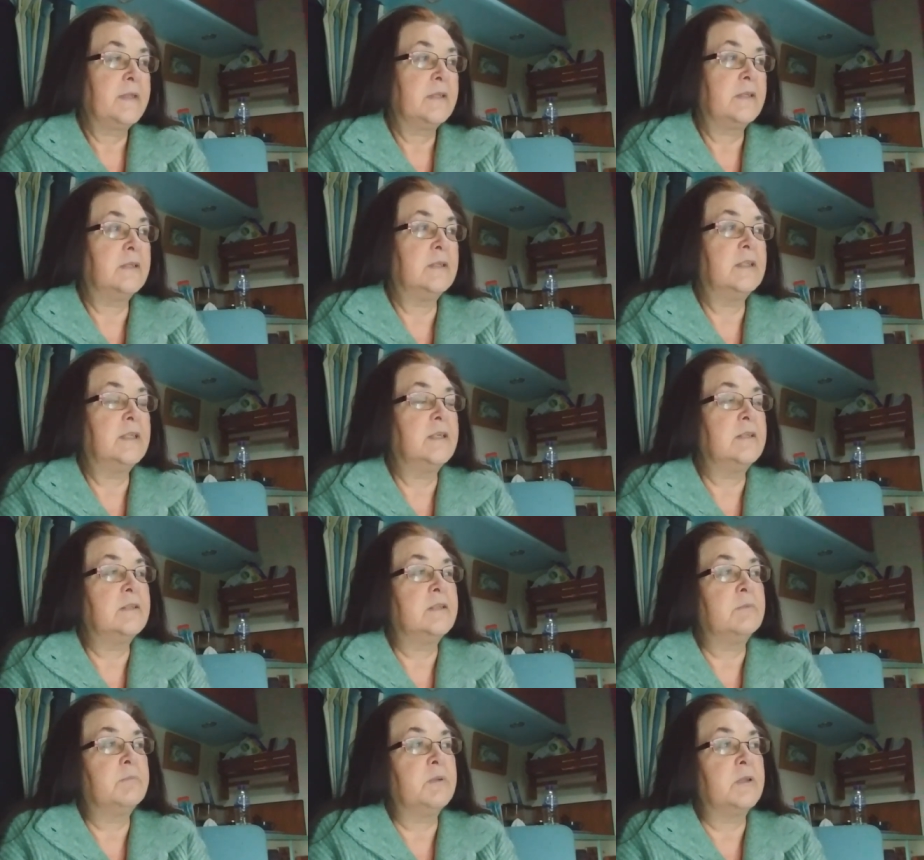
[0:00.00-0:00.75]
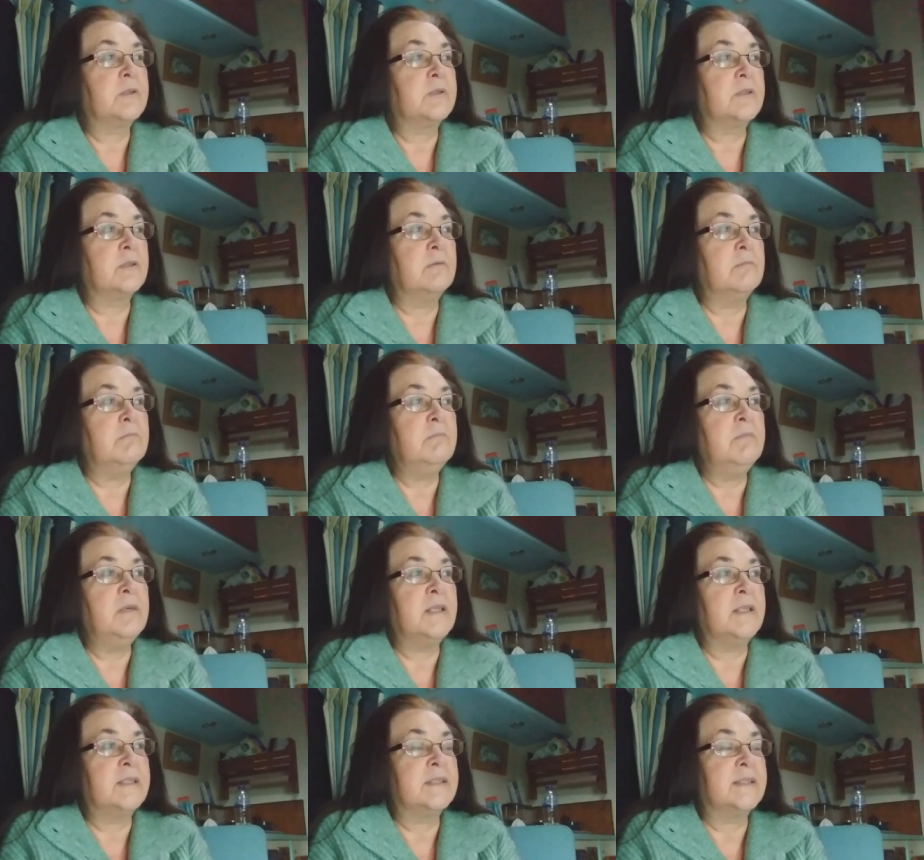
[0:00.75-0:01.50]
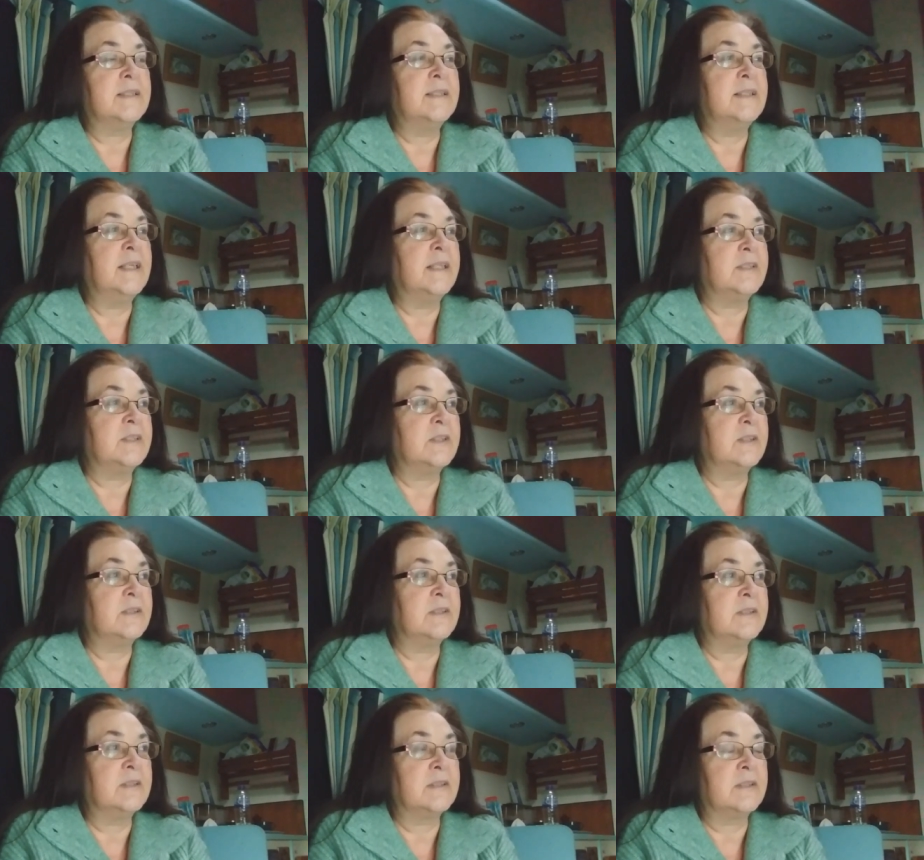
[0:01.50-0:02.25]
Got loads of books on myths and
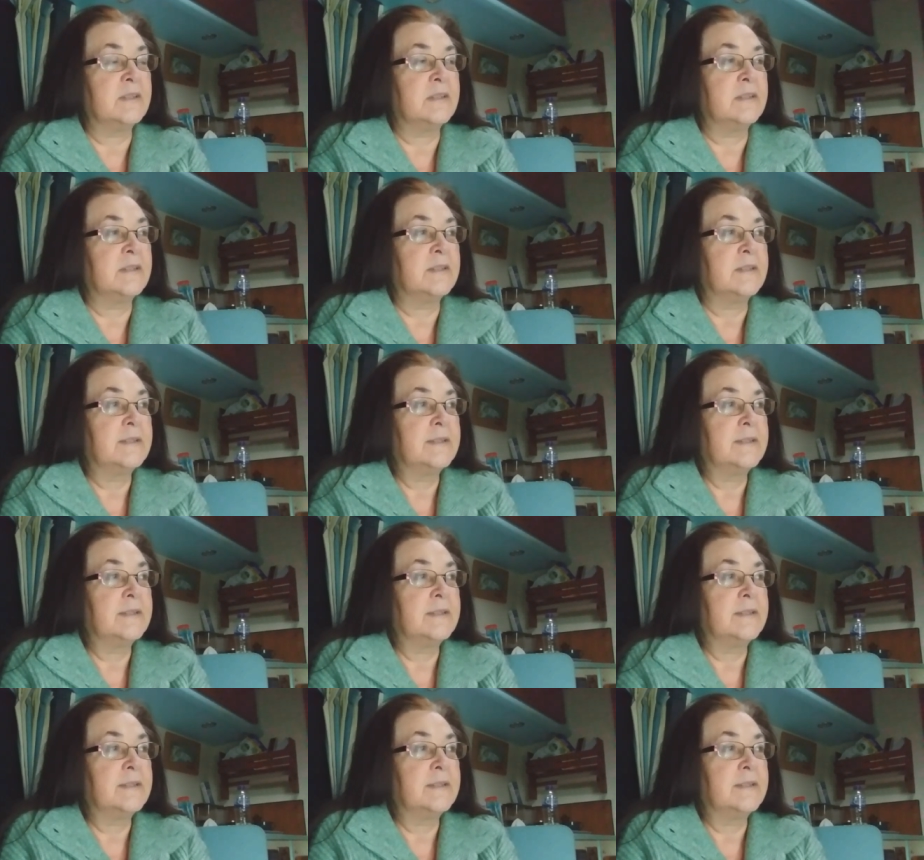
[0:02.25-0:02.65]
legends and